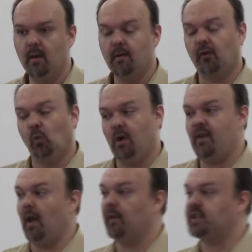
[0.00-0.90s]
Because one of
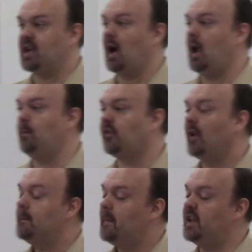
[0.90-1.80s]
the other times
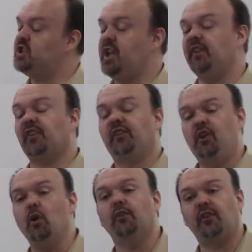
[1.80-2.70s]
that Jesus
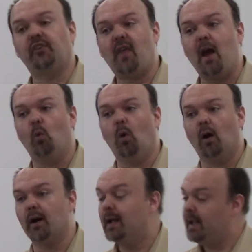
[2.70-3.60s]
uses that
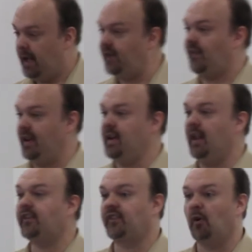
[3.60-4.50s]
word is in
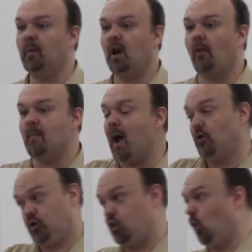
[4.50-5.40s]
his Sermon on the
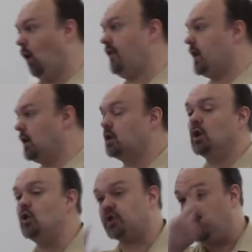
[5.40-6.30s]
Mount, toward the
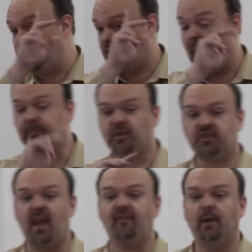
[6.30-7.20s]
conclusion in chapter
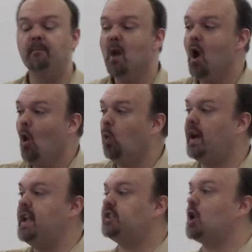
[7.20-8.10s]
7, when
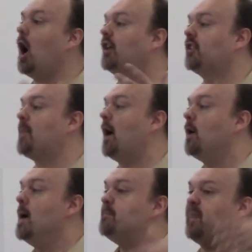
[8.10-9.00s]
he talks
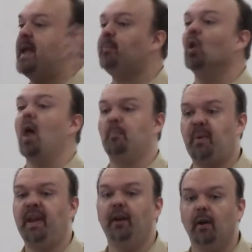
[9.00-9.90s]
about people
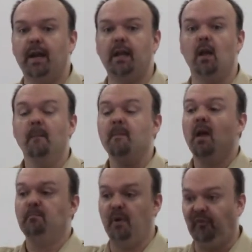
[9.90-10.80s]
appearing
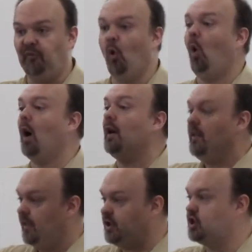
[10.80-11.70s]
before
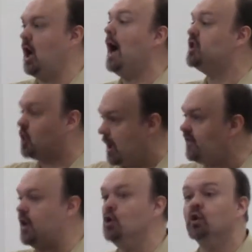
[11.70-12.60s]
the judge of
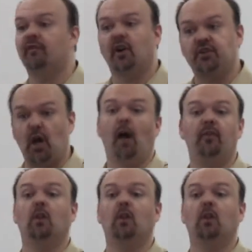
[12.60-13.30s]
the universe on the